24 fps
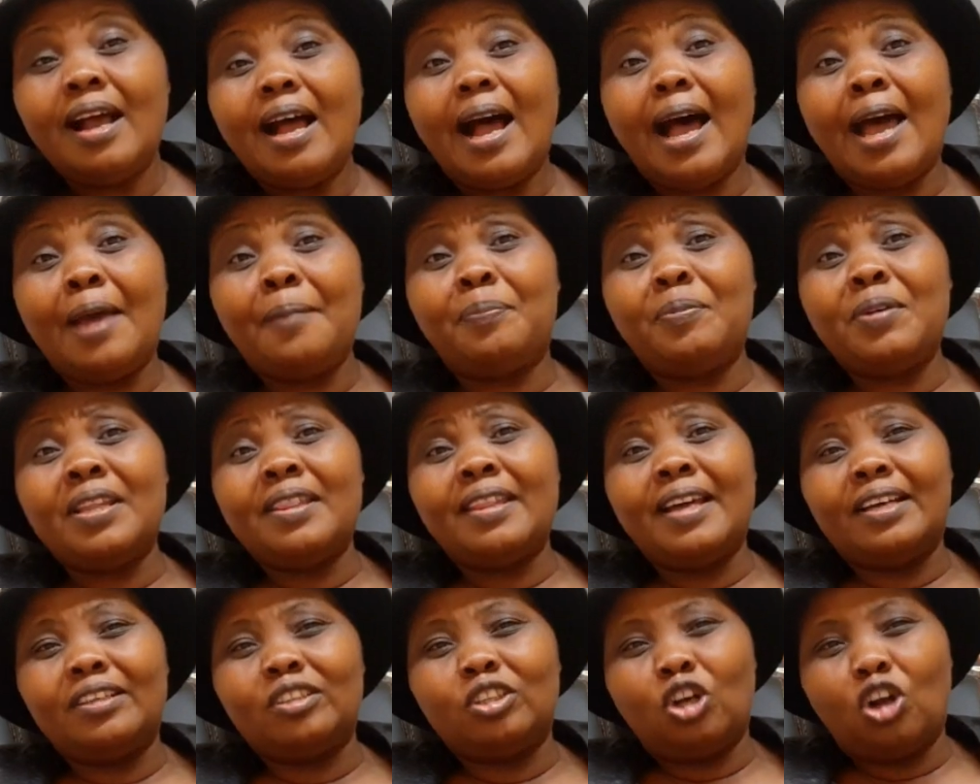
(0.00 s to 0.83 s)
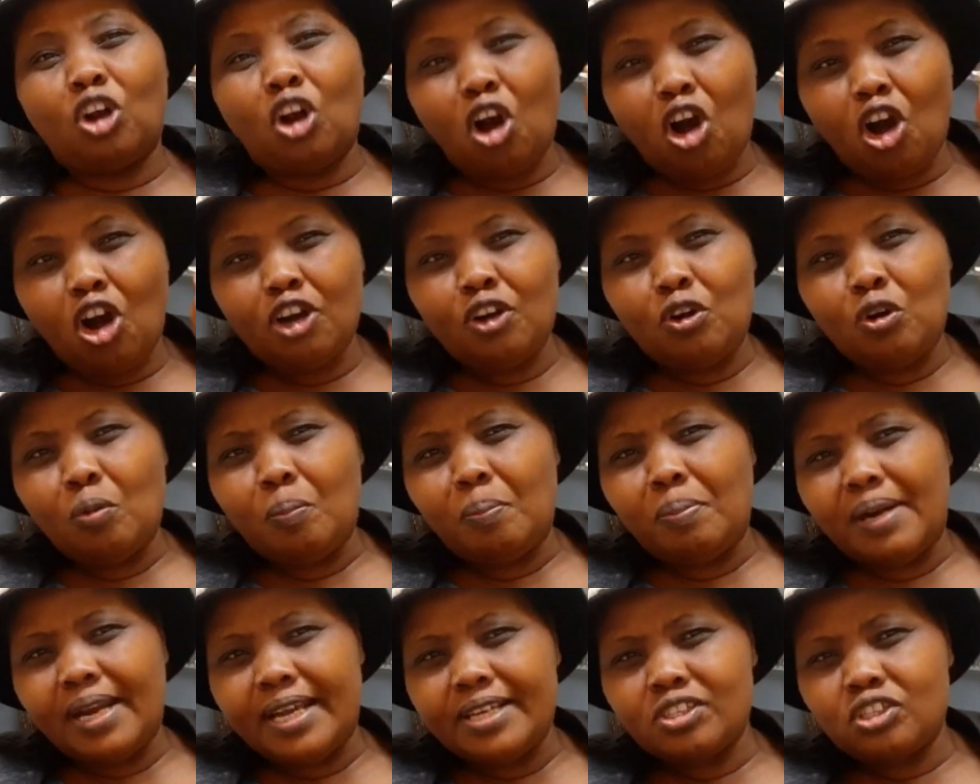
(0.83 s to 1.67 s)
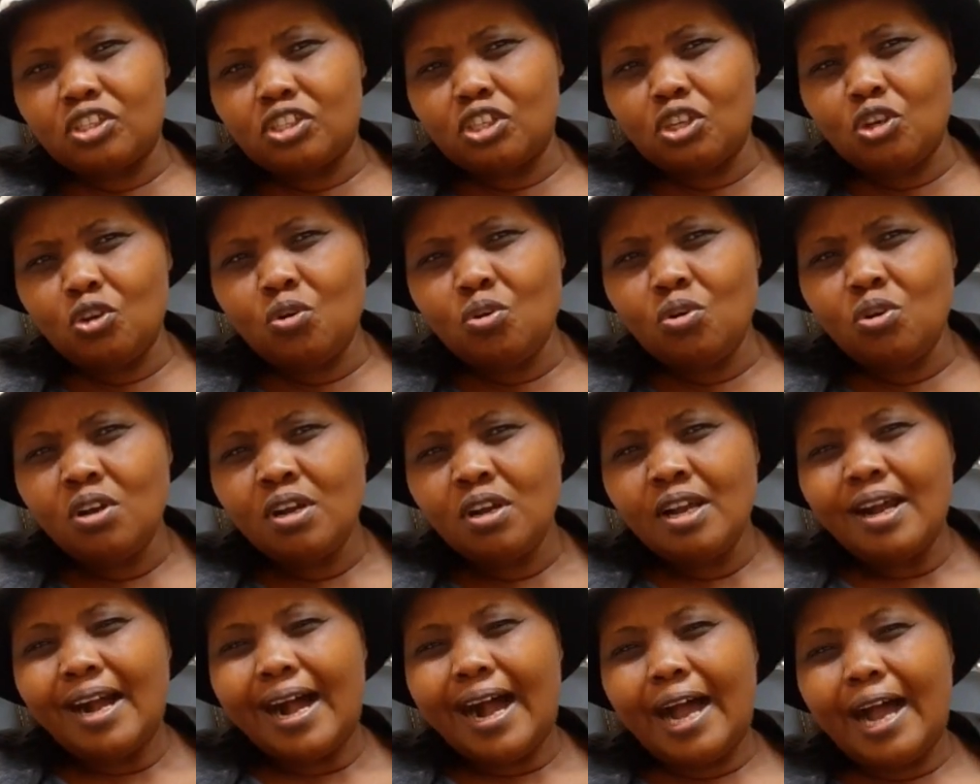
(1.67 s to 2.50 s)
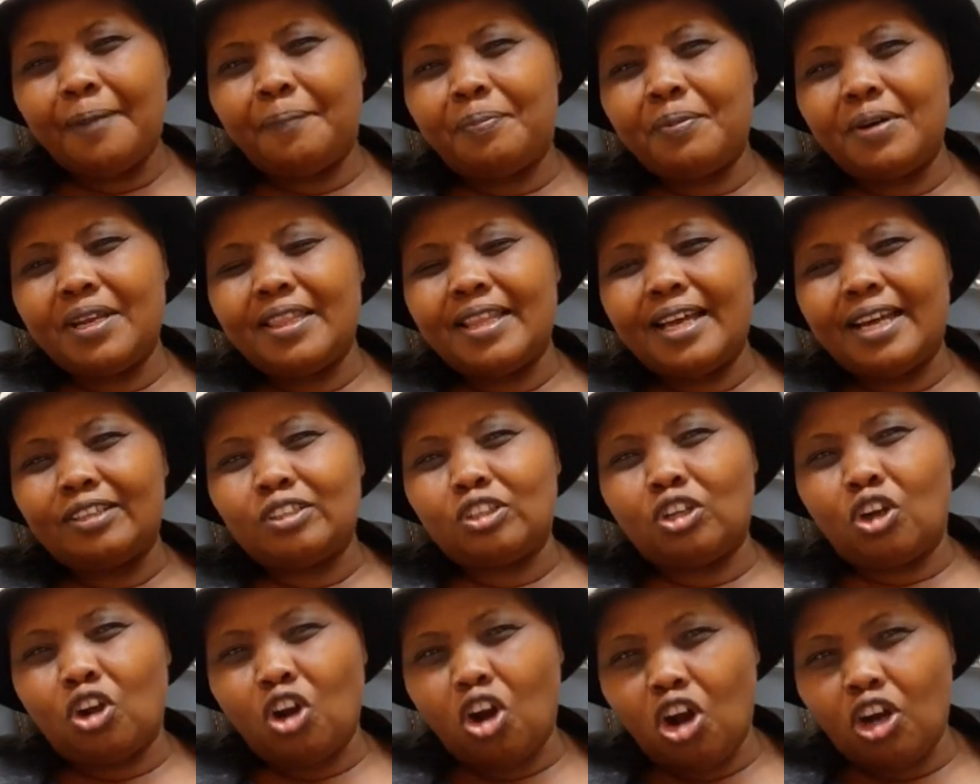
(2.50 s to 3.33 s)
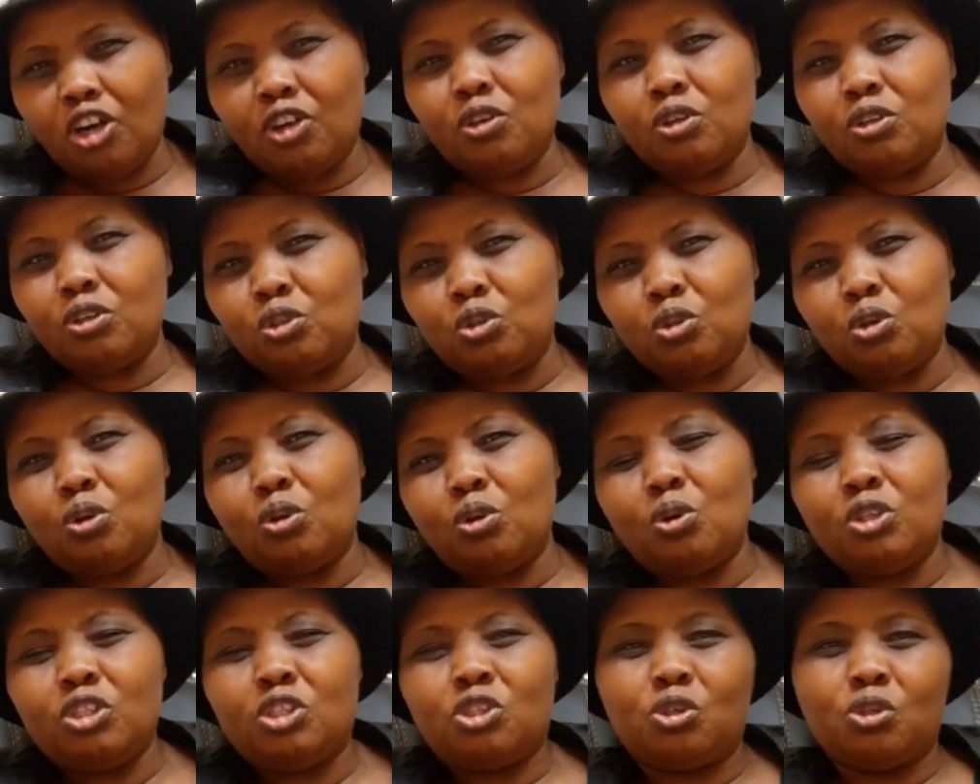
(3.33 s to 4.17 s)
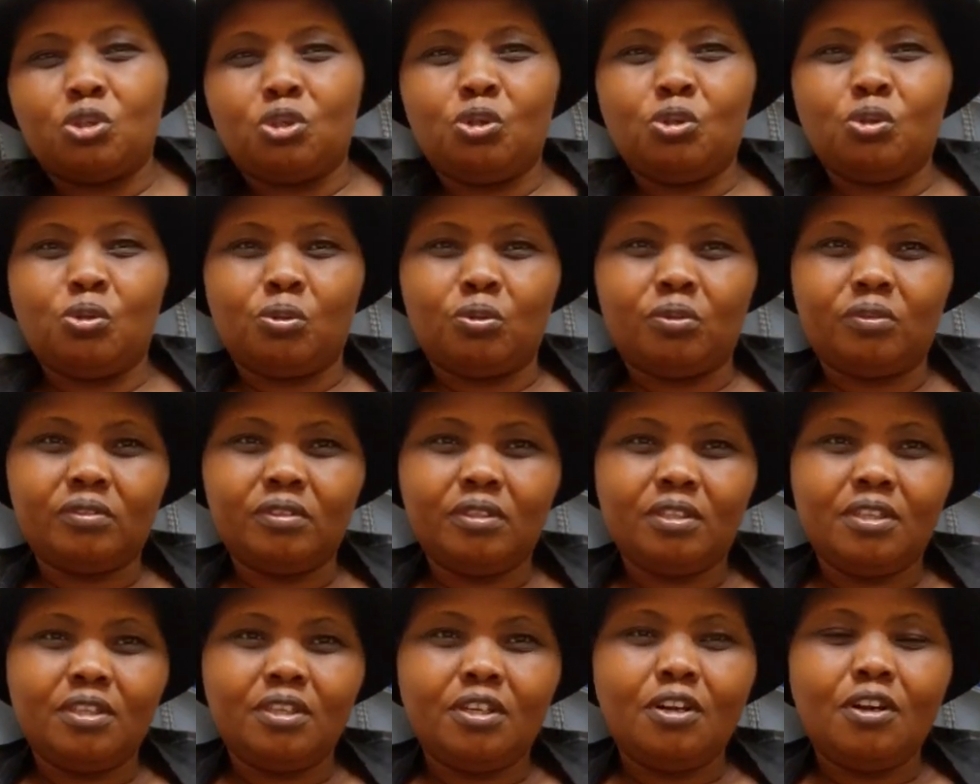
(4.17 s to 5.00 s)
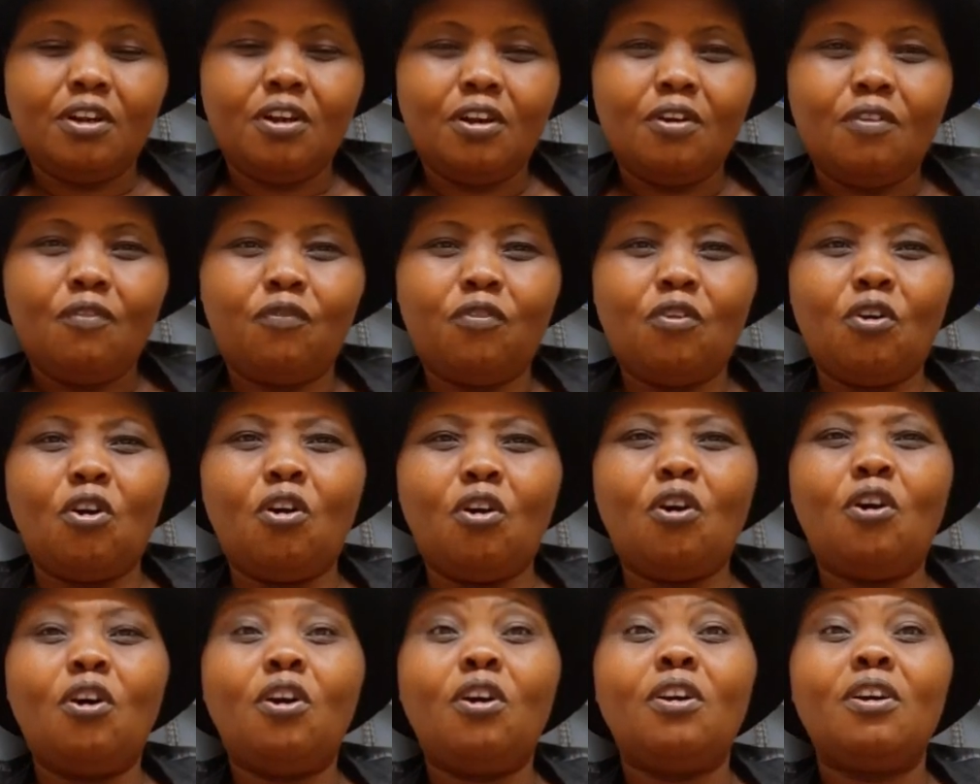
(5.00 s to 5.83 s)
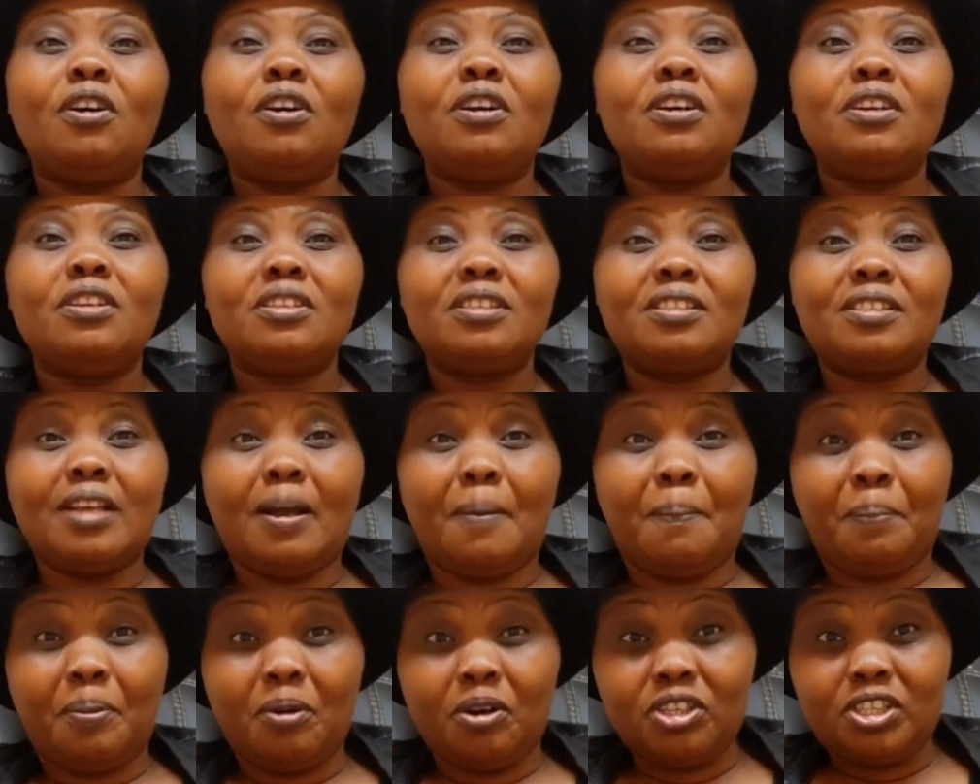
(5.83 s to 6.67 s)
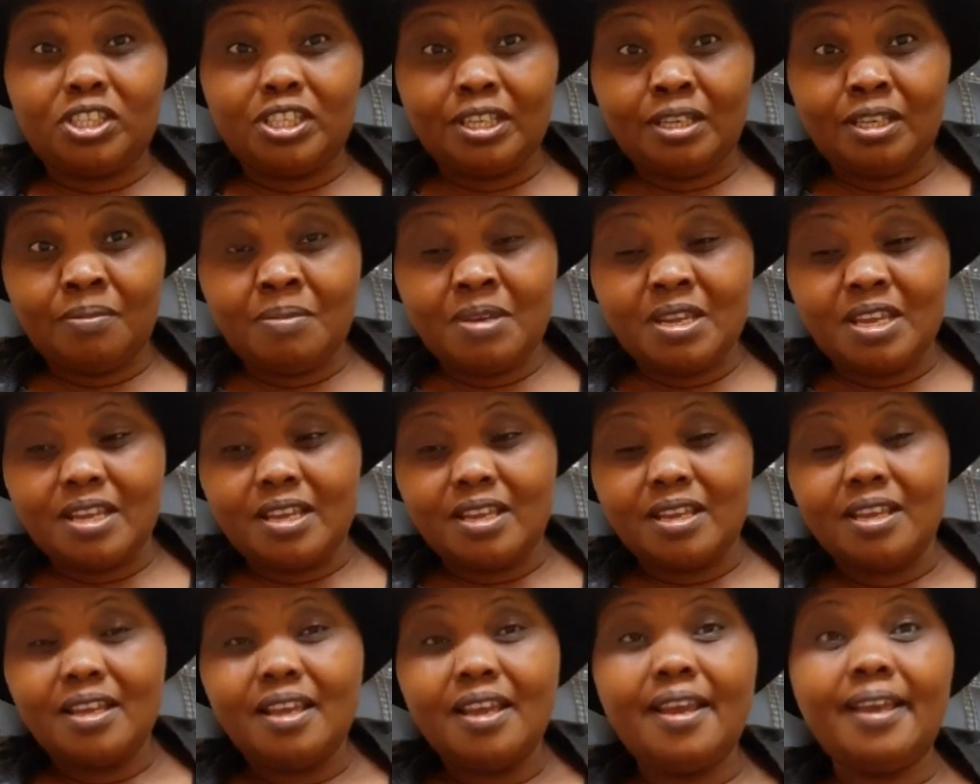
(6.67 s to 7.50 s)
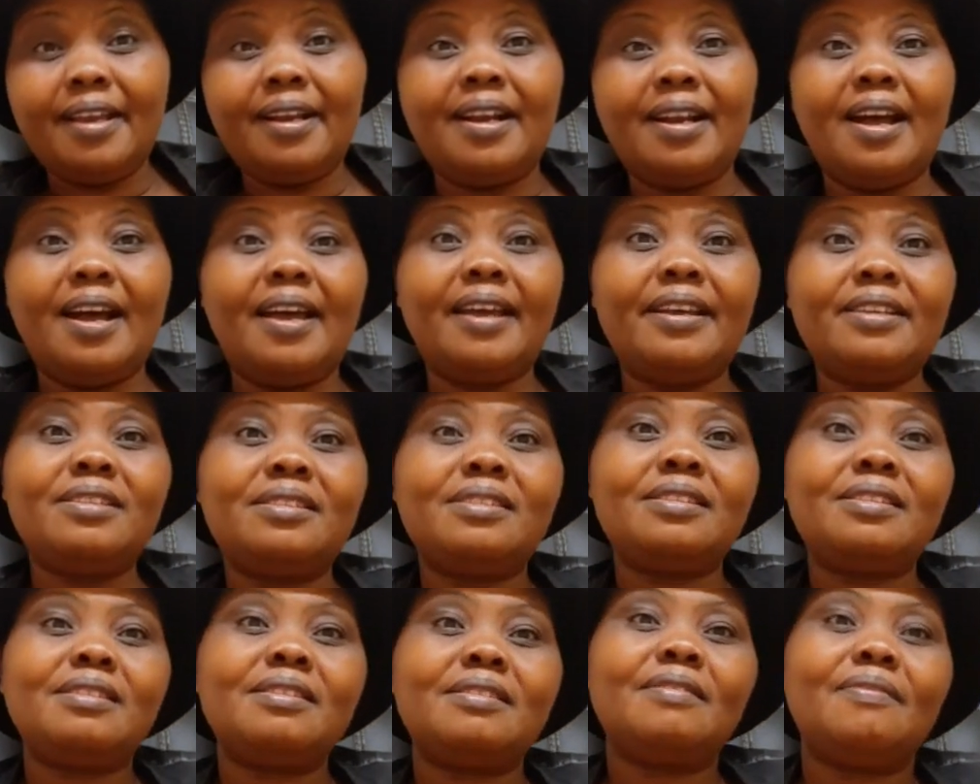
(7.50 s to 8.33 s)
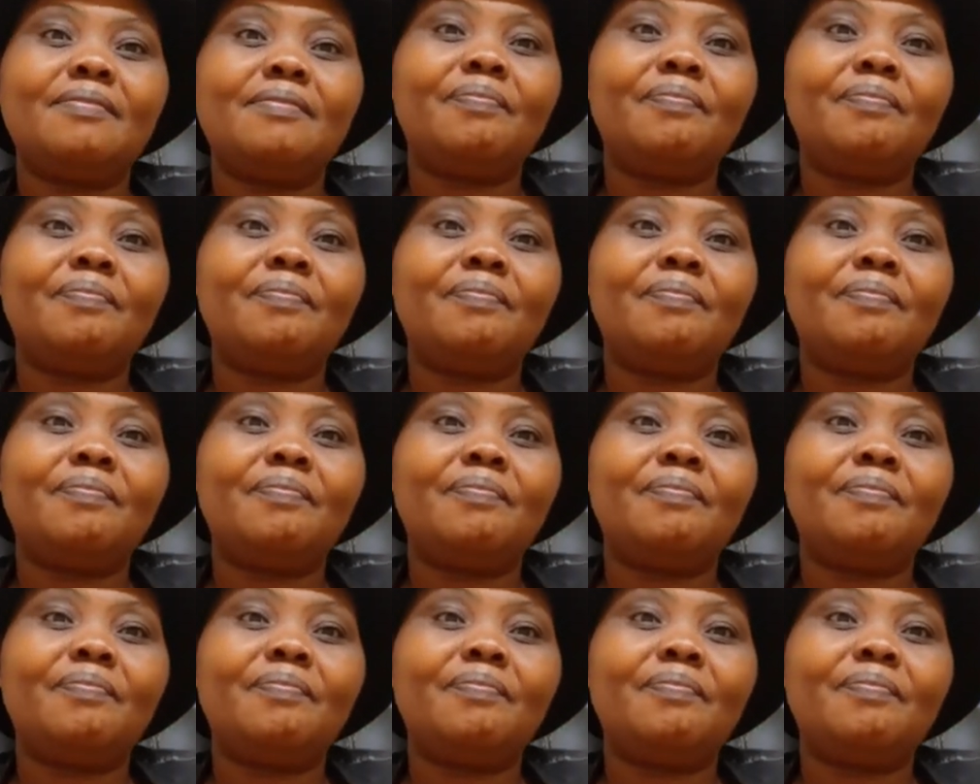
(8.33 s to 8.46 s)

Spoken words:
I pray that God will bless you. I pray that God will do good to you for supporting me. Hey, guys.